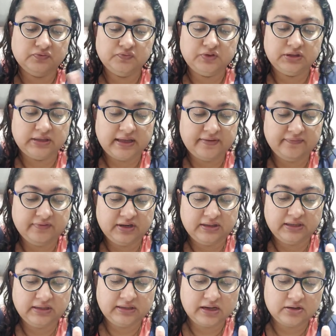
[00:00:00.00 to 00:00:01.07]
with
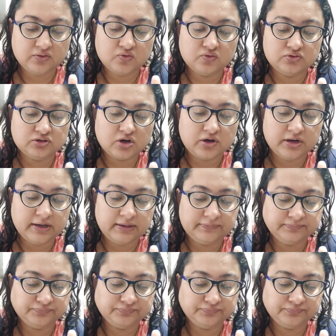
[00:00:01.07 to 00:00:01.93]
everything that goes on it.